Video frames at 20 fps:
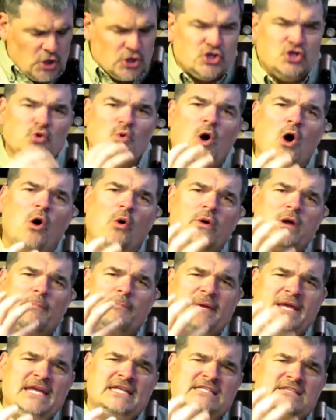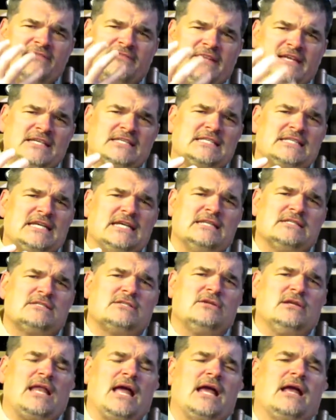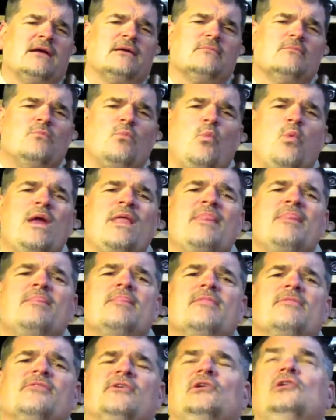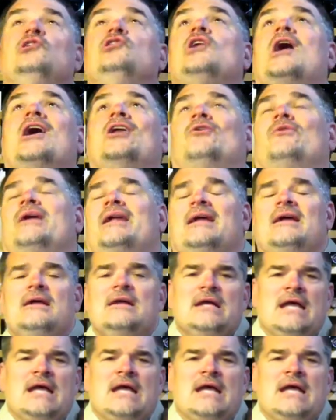To own a piece of this is to like win the lottery.